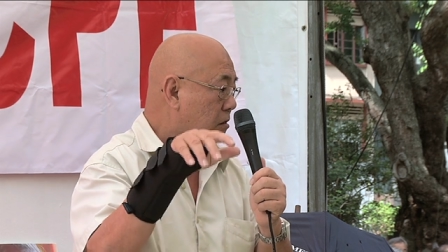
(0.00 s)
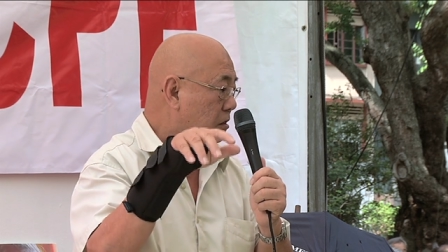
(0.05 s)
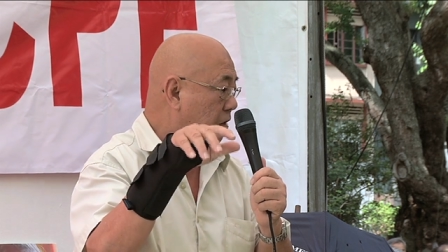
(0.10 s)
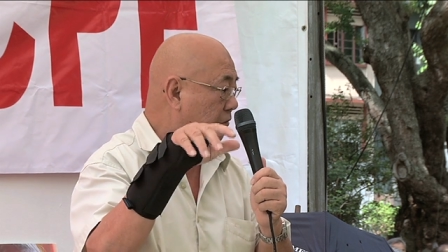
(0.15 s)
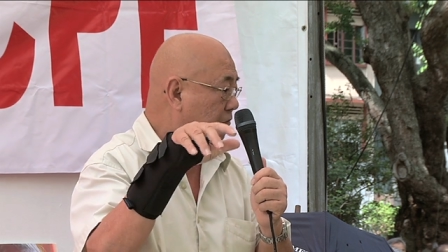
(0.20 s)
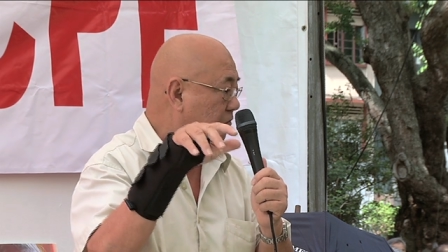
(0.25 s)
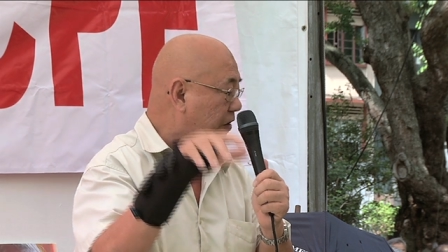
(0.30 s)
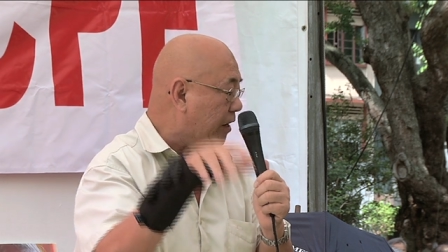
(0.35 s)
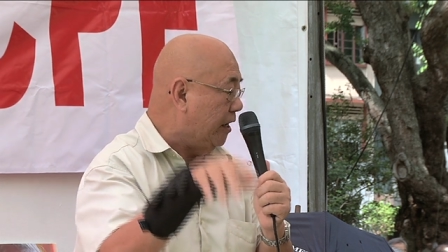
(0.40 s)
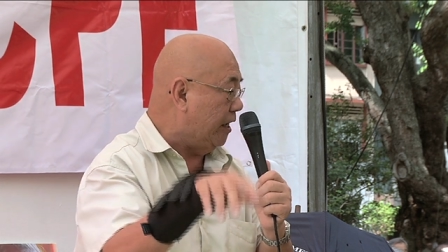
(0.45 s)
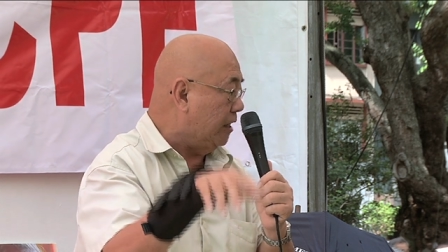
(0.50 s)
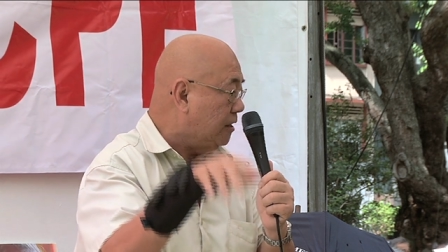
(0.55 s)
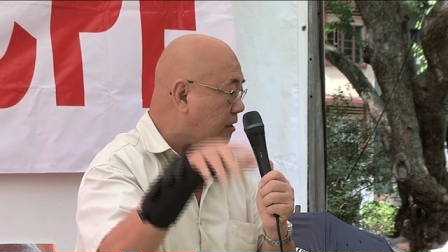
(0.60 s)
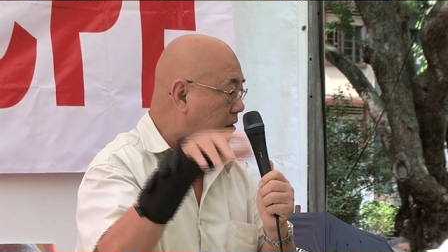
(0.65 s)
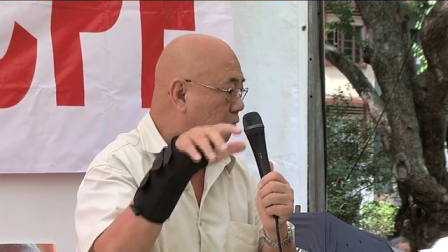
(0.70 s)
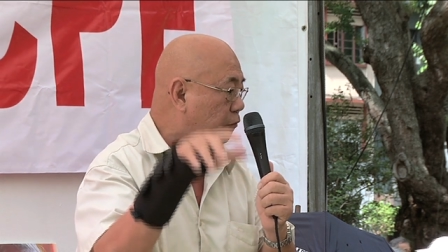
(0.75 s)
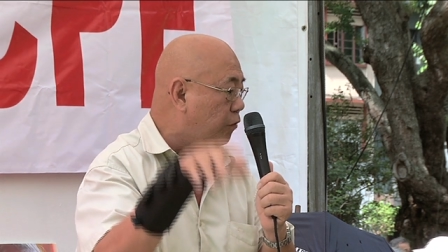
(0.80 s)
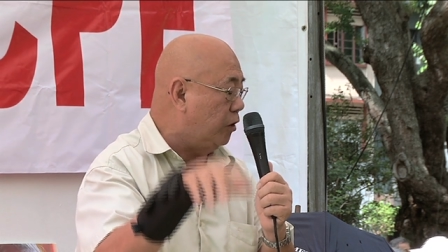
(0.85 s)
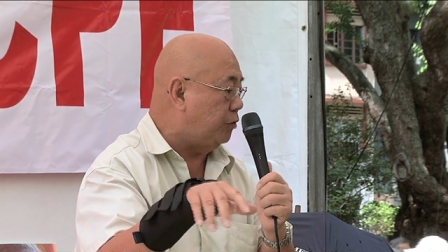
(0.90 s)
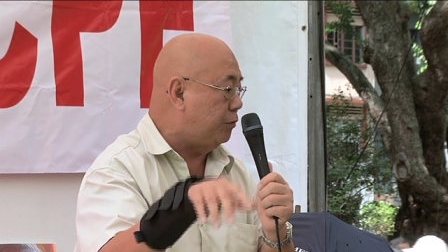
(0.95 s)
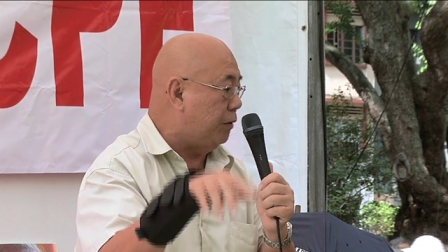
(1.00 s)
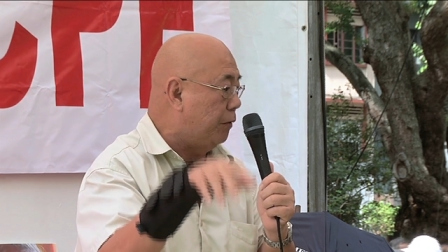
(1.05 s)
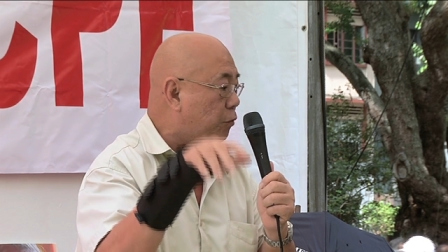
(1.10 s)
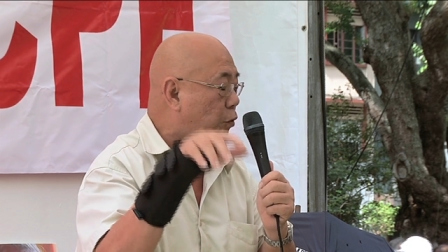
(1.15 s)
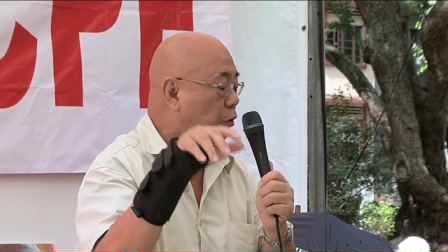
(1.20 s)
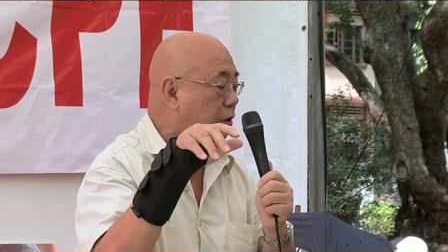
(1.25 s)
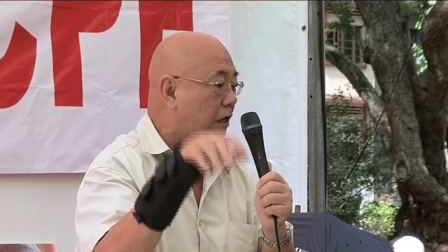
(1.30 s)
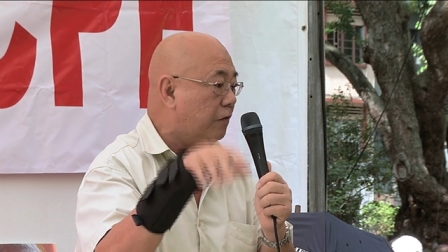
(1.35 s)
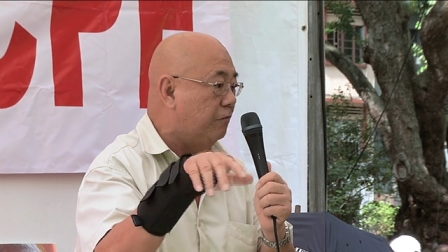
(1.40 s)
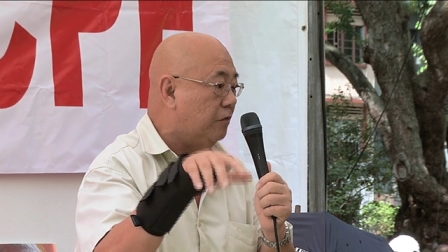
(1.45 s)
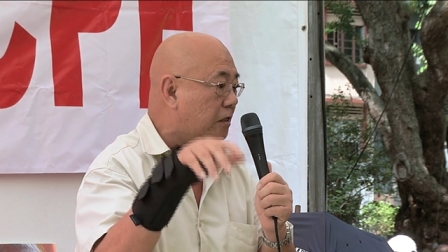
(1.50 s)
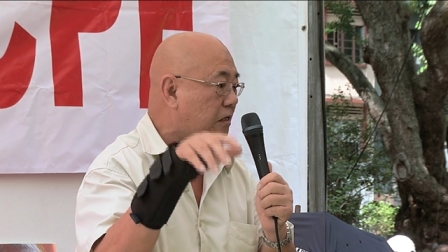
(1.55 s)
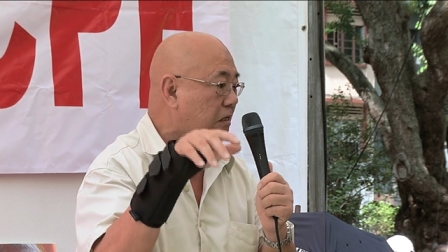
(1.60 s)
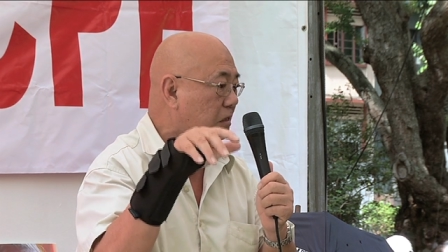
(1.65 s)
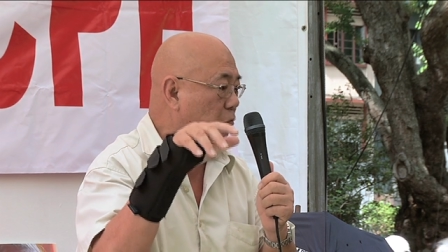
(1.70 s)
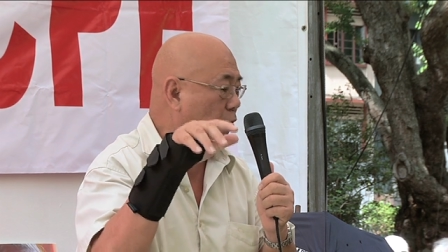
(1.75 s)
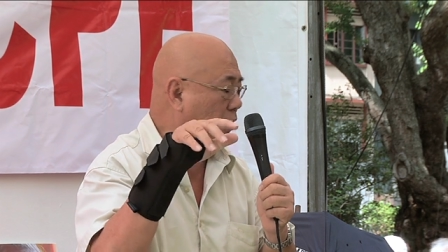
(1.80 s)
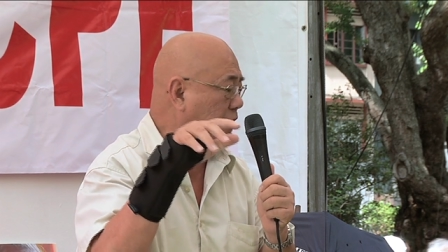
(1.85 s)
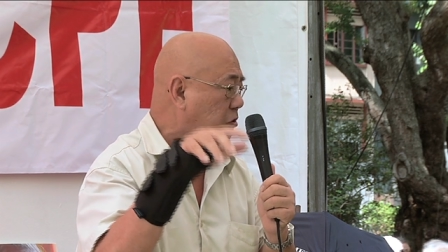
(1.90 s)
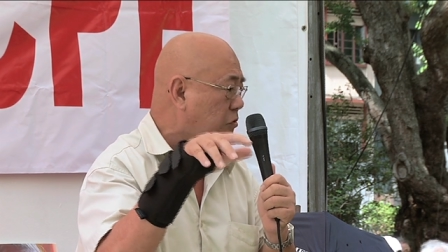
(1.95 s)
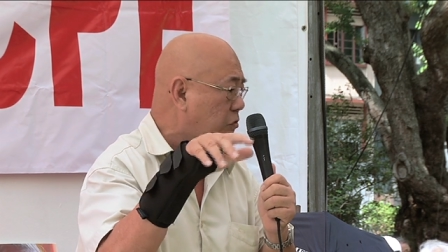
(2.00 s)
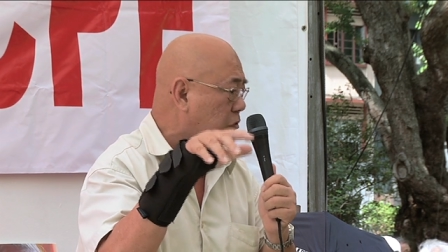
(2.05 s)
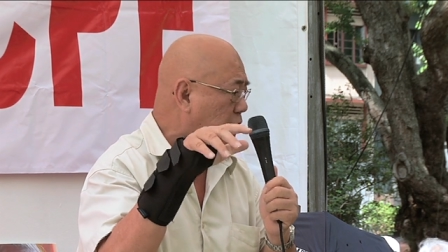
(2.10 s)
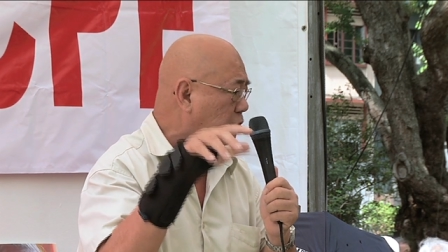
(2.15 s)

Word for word: The figures of which we won't even want to